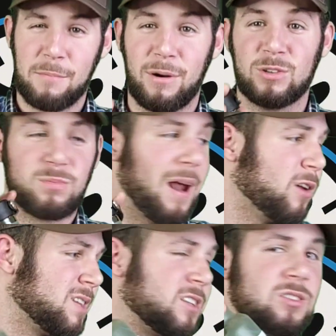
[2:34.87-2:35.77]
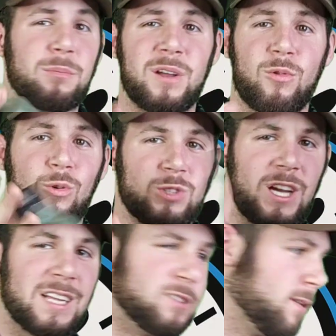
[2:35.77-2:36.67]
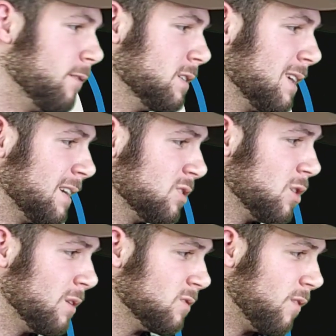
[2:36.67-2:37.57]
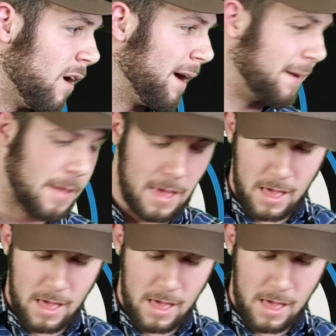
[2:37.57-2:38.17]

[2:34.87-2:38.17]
post, but I'll take some B-roll shots of everything, so it's fine.